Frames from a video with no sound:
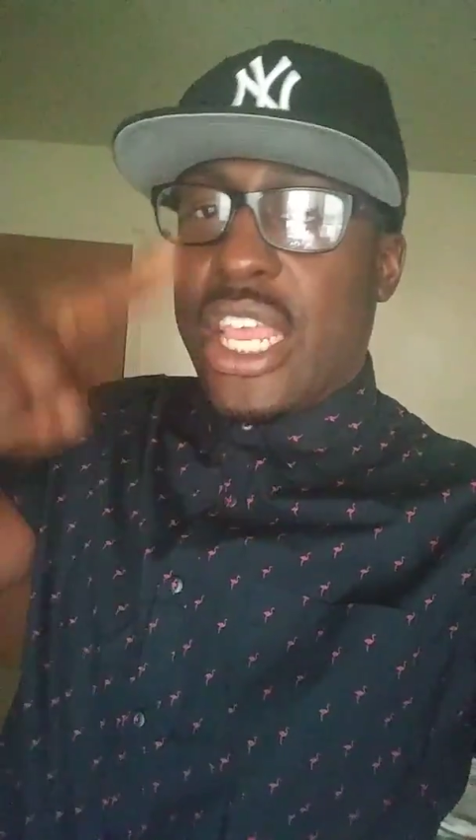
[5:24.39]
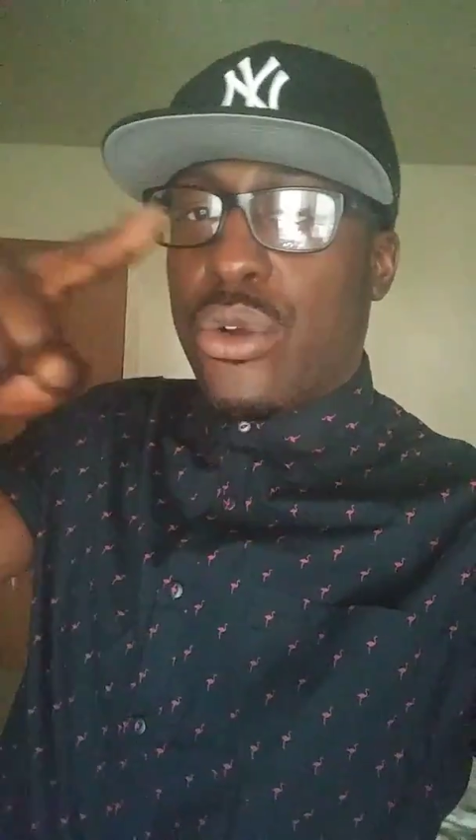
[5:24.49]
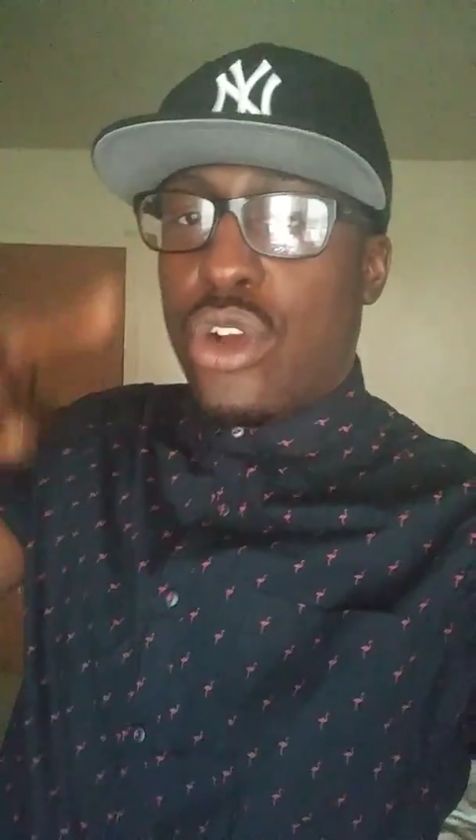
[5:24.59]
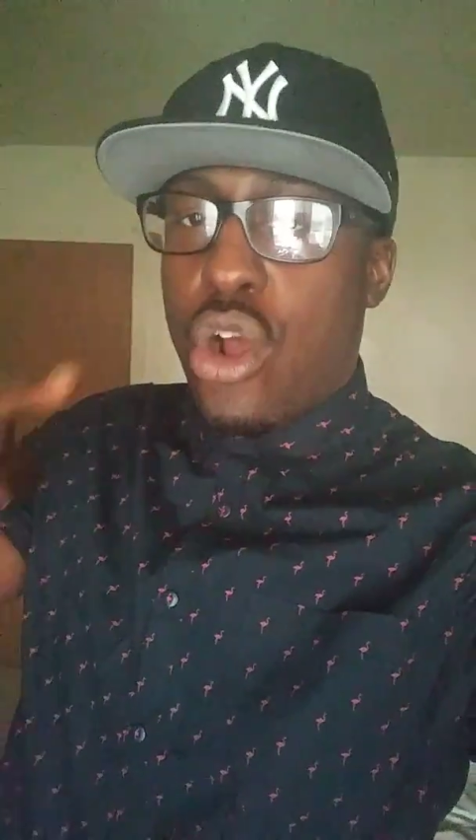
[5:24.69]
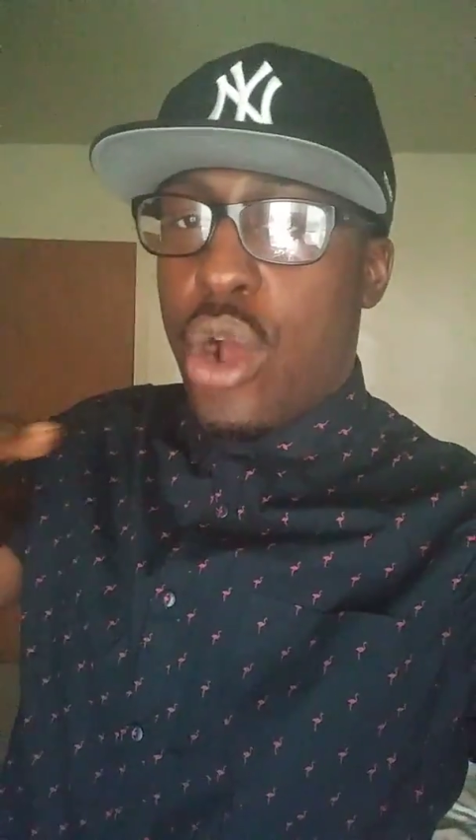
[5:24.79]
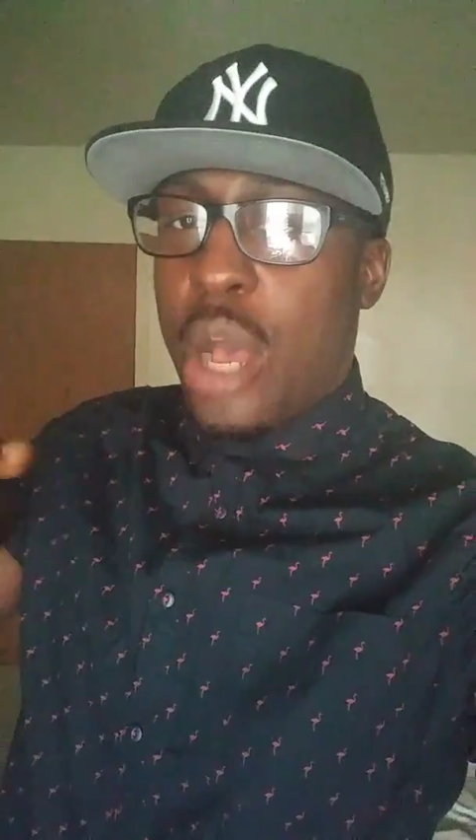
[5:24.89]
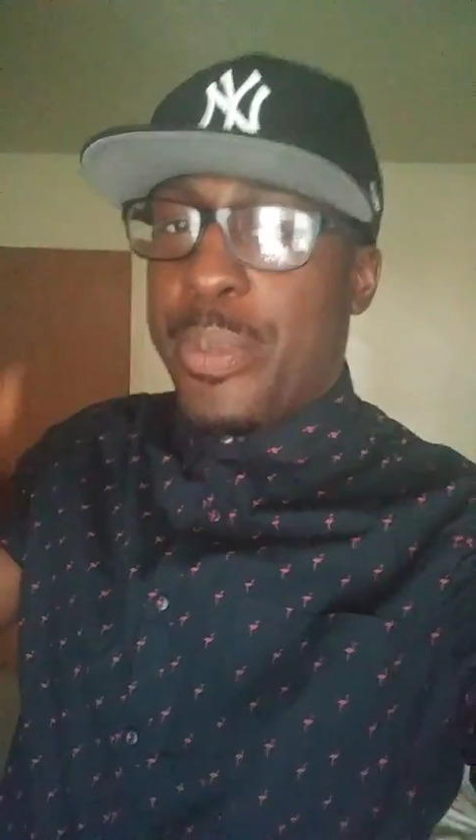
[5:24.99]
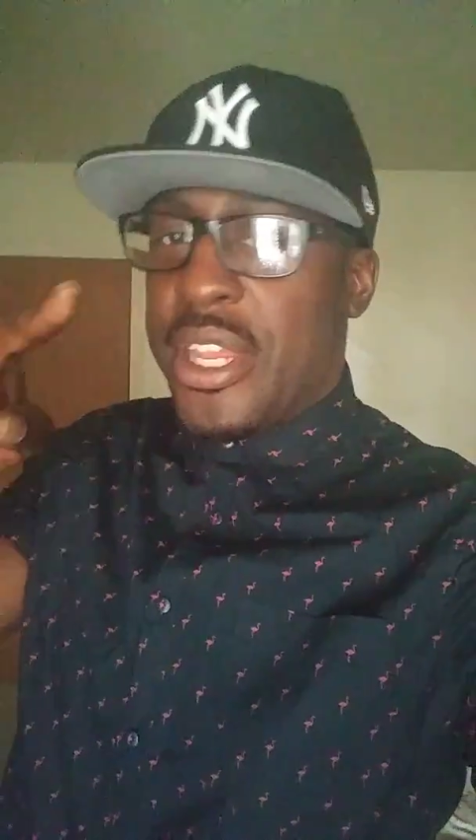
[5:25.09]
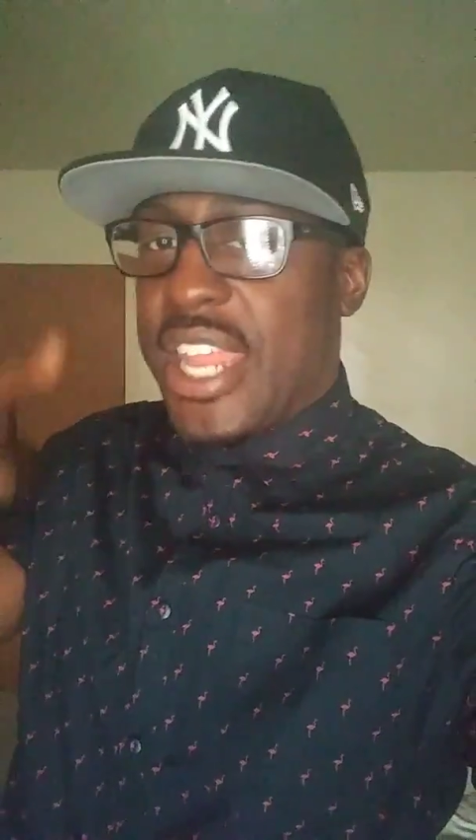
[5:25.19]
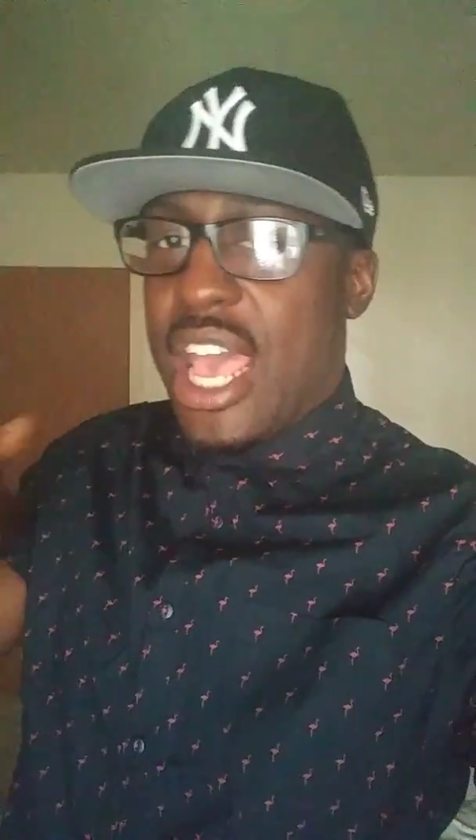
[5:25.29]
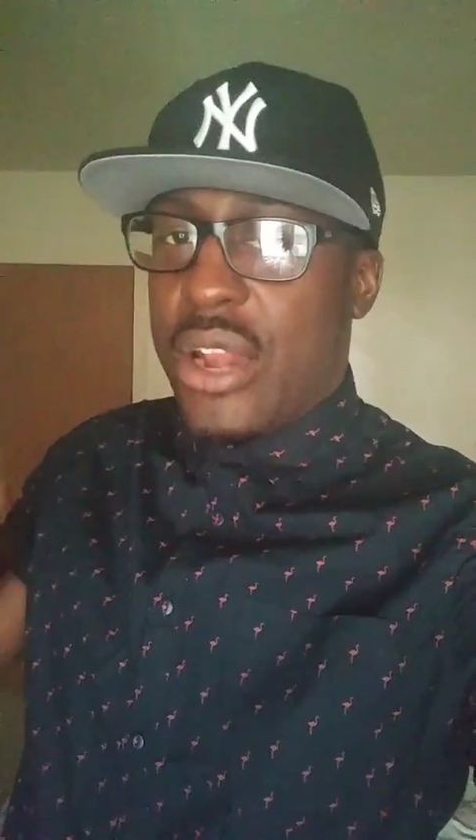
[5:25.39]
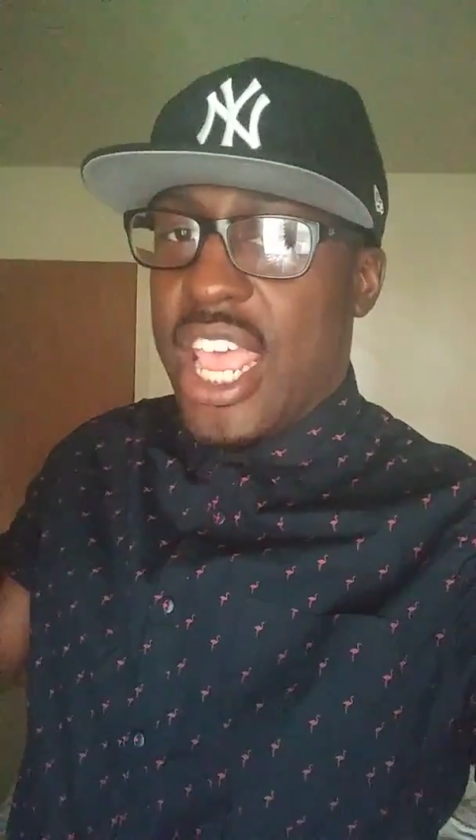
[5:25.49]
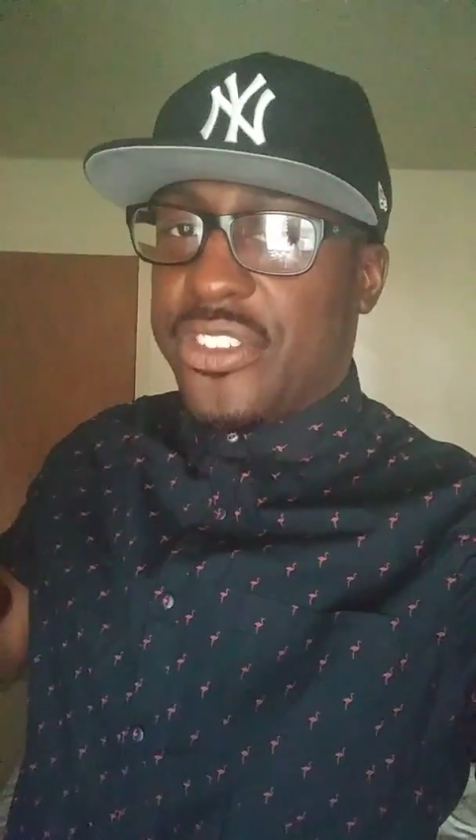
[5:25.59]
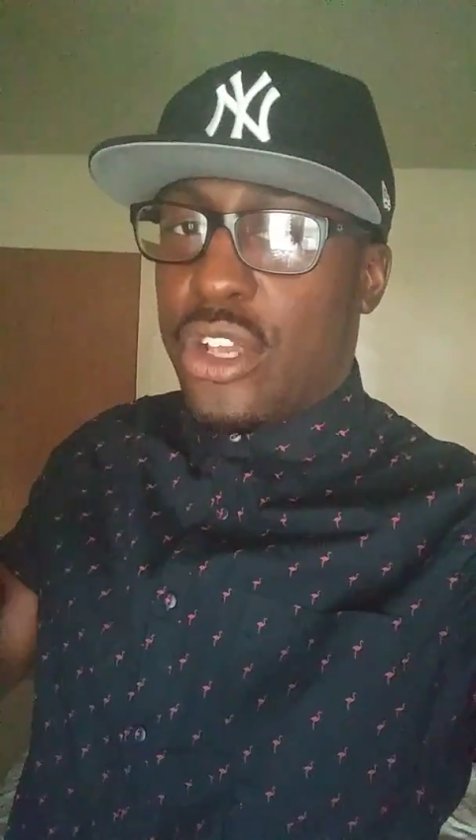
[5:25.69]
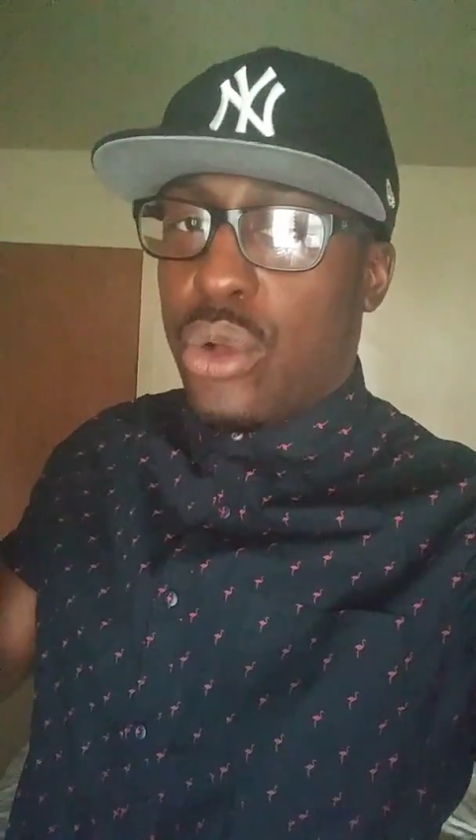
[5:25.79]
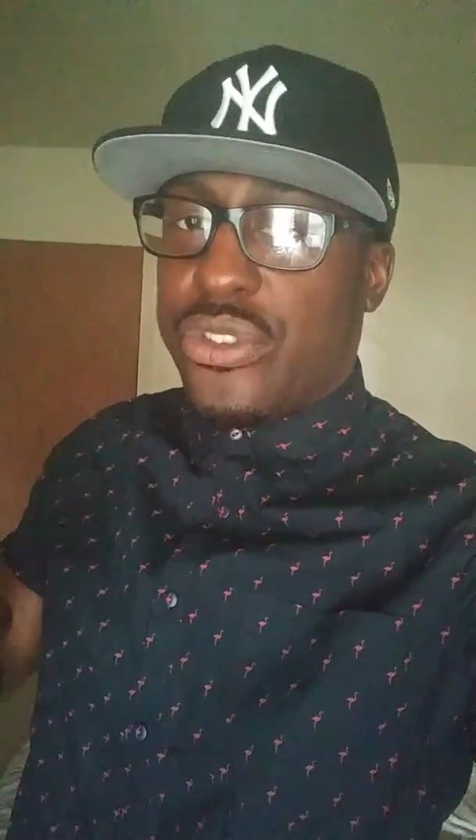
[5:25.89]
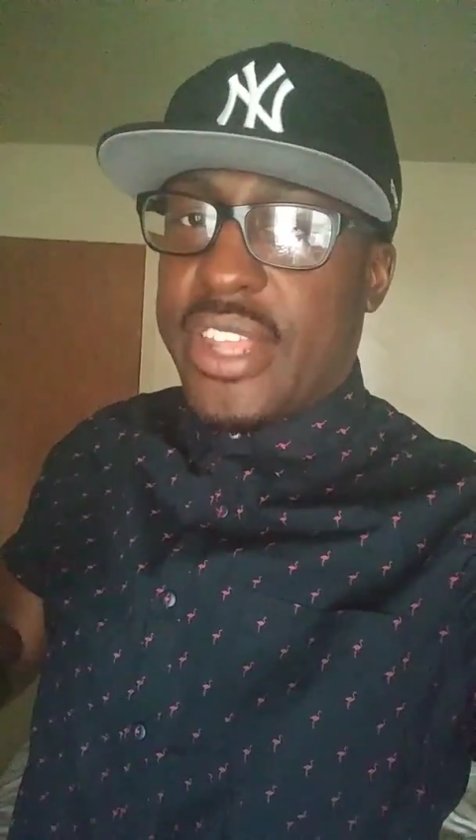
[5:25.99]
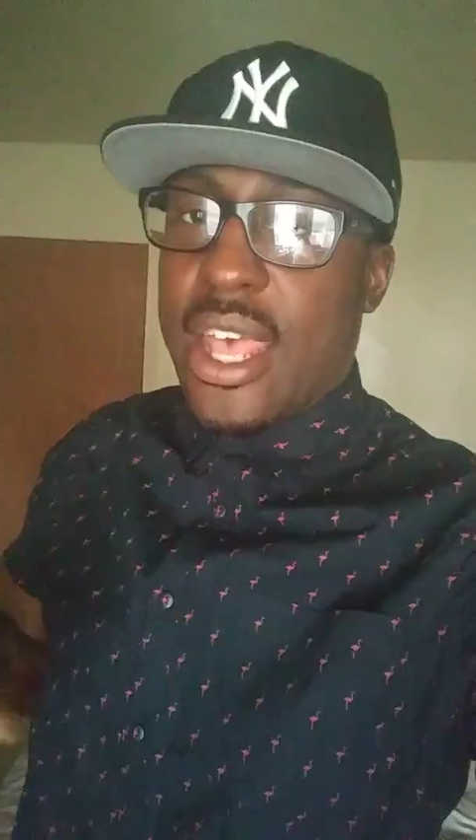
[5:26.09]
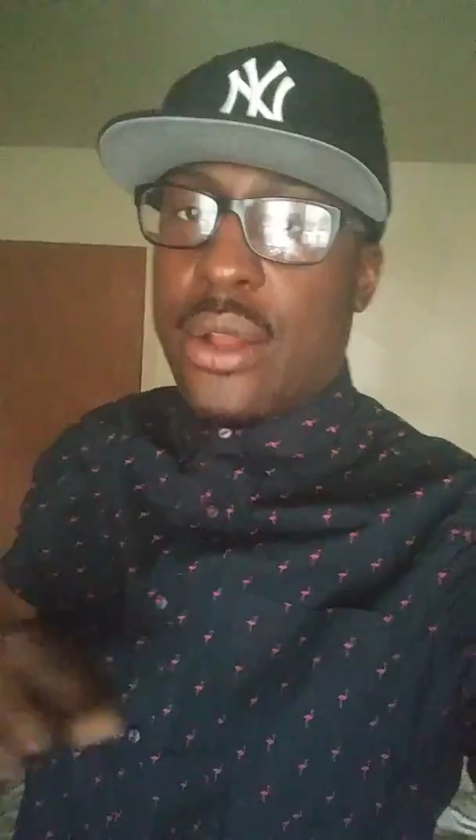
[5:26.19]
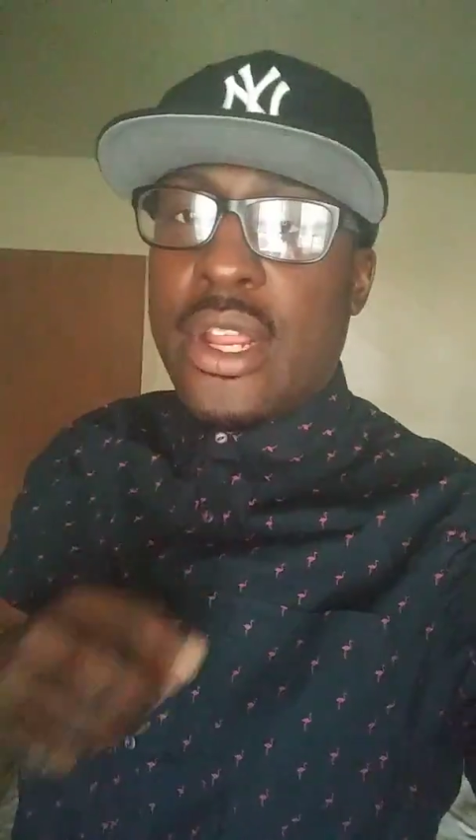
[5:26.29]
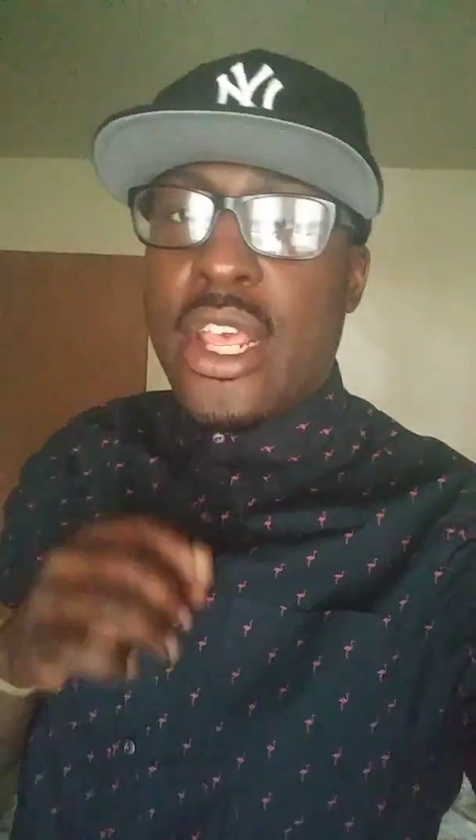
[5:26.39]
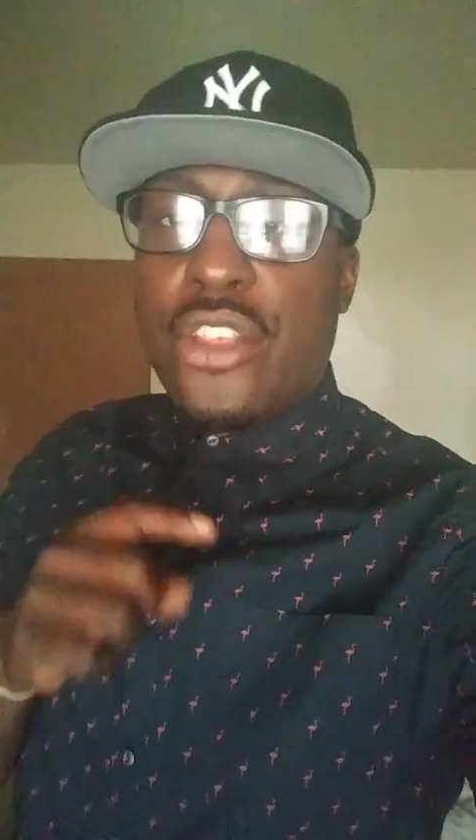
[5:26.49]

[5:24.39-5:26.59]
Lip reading: it'll go up and down as it goes down.